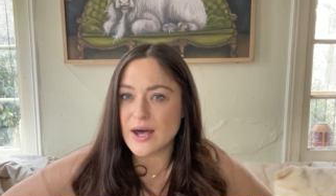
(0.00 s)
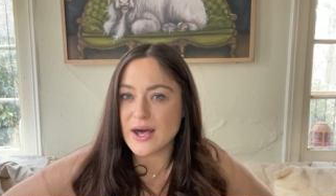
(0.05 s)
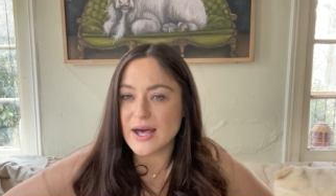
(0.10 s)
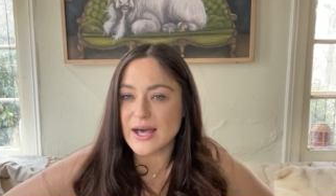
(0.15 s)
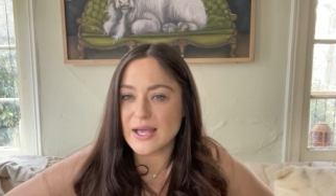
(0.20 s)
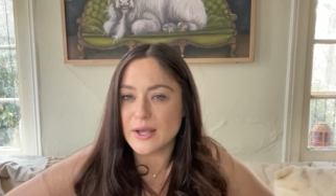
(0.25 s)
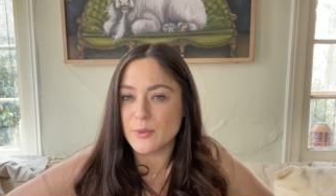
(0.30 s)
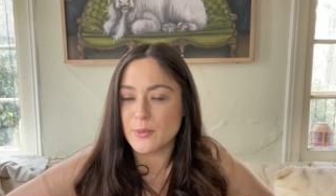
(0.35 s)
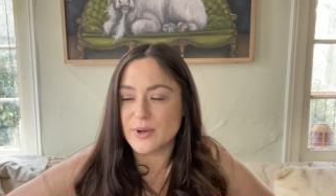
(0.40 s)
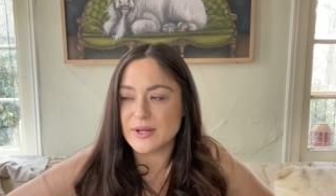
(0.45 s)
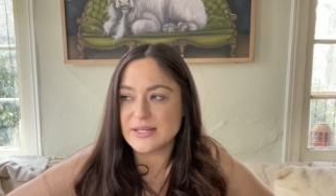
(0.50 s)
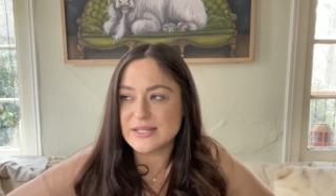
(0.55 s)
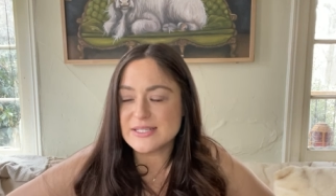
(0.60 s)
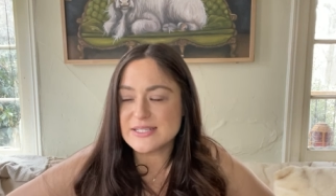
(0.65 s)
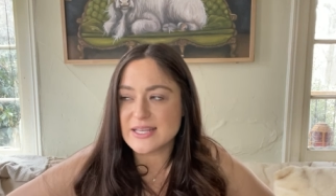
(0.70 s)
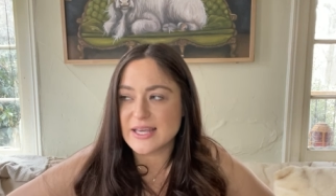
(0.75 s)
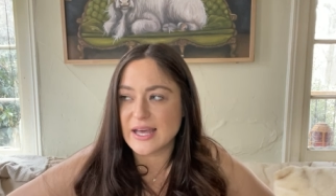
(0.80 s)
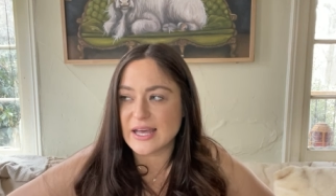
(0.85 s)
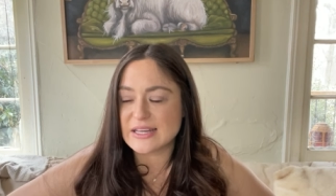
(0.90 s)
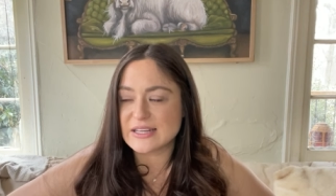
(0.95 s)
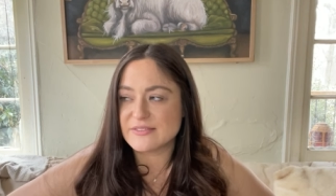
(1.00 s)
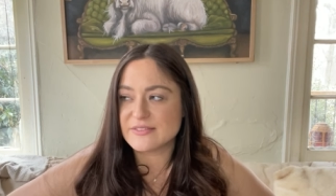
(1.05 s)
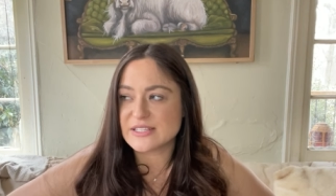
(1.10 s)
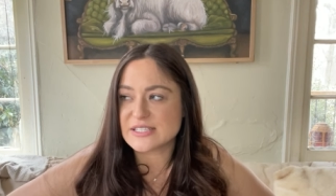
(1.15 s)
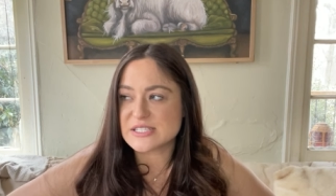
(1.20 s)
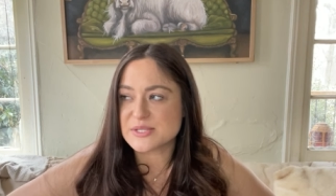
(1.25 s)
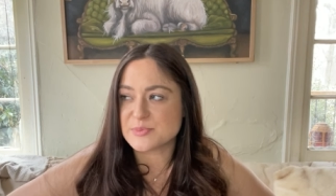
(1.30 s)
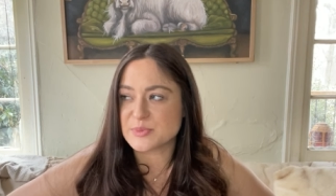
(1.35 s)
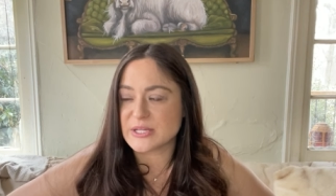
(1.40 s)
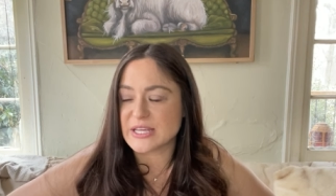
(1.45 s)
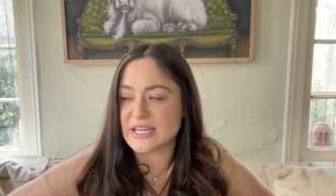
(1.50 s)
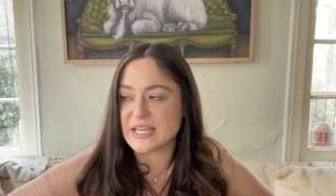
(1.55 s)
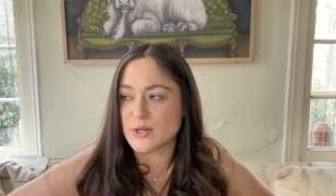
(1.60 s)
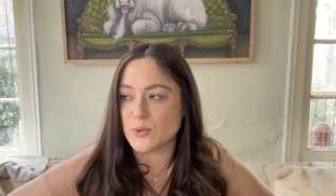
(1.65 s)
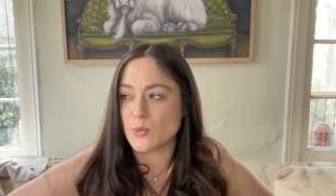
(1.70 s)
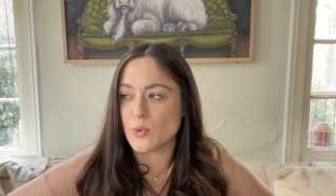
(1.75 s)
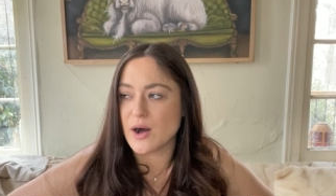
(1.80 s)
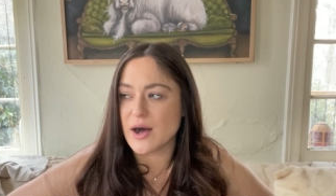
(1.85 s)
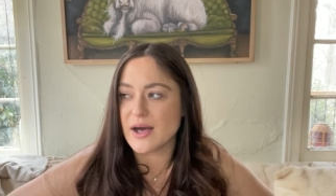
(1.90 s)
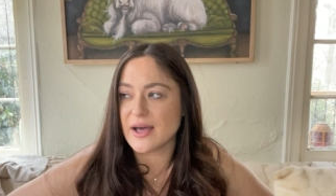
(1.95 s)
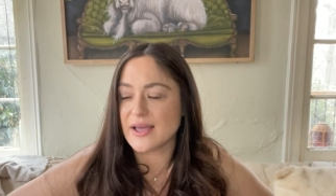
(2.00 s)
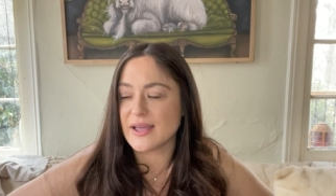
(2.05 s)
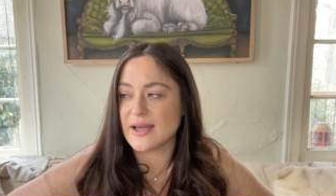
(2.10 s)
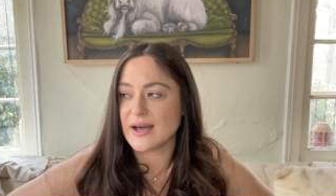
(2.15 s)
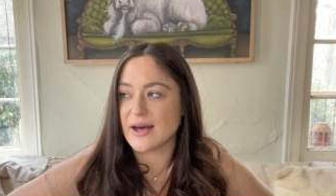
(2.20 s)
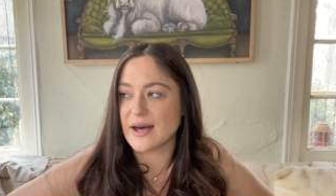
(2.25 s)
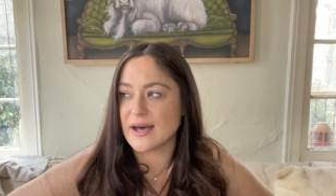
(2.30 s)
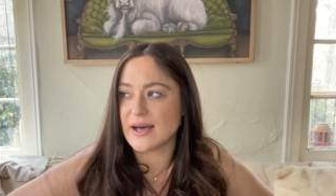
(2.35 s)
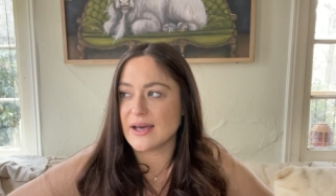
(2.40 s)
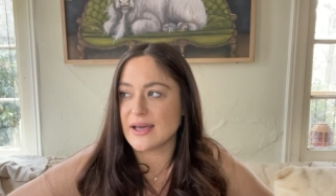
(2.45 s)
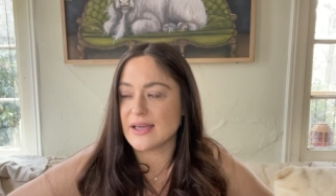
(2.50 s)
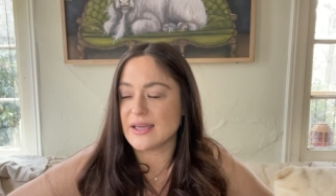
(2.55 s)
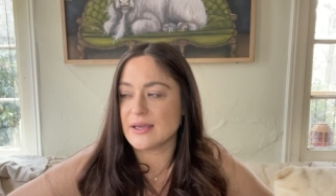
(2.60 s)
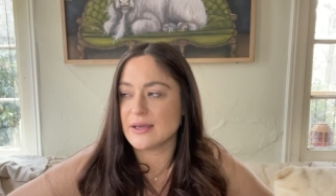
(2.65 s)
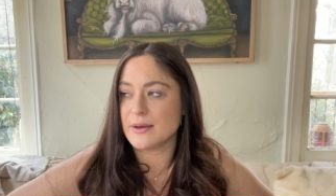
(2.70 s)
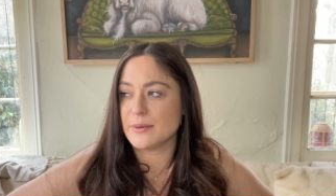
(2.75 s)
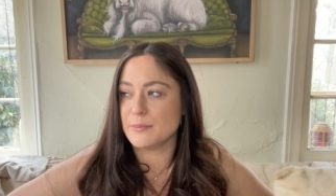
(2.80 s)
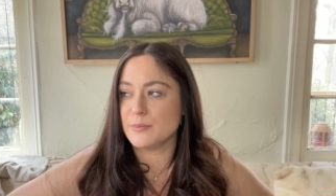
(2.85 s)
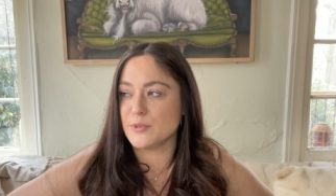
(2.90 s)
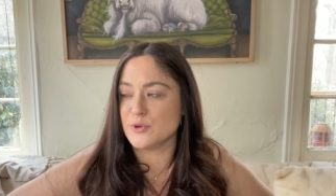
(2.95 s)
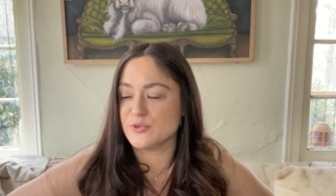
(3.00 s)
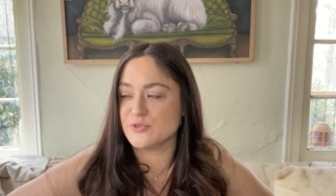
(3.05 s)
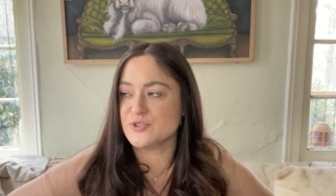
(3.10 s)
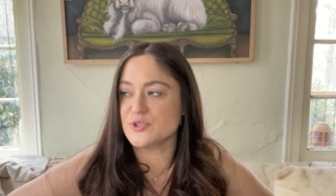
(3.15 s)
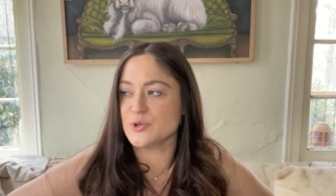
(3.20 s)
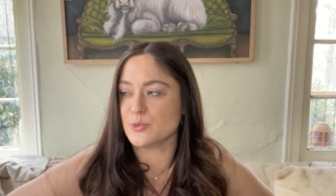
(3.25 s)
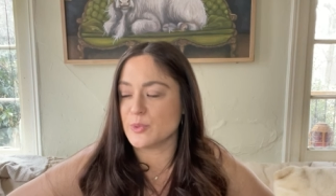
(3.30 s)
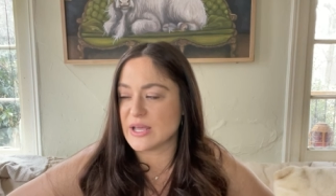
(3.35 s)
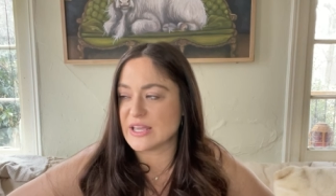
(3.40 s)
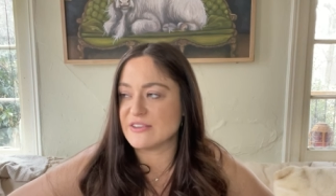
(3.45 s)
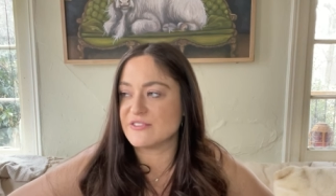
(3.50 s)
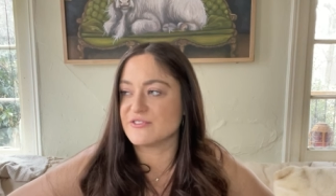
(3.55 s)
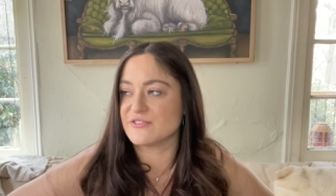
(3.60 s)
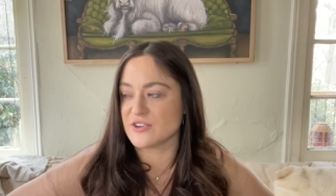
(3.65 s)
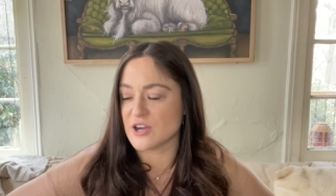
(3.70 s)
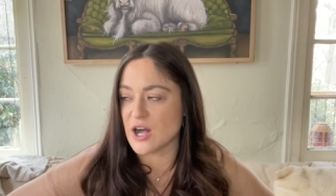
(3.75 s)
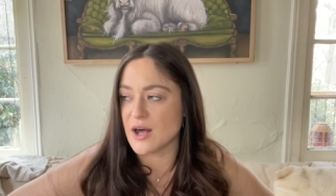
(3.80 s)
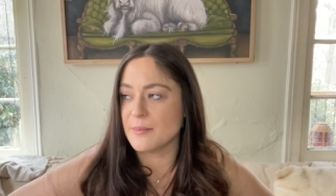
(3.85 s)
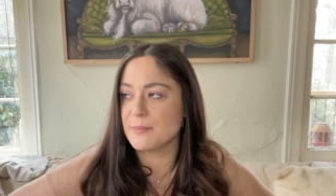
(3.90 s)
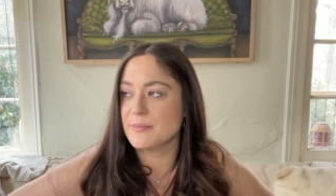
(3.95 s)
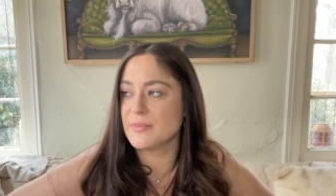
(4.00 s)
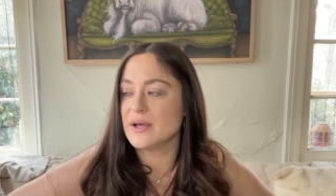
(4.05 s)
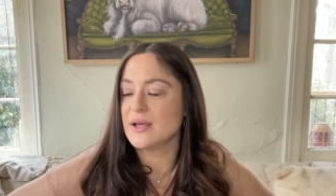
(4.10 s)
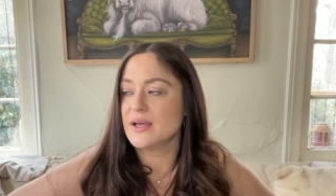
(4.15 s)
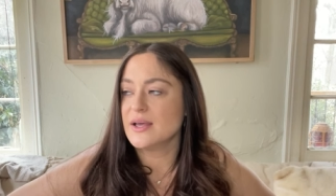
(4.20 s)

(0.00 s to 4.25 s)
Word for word: I wanted to kind of explain why I moved away from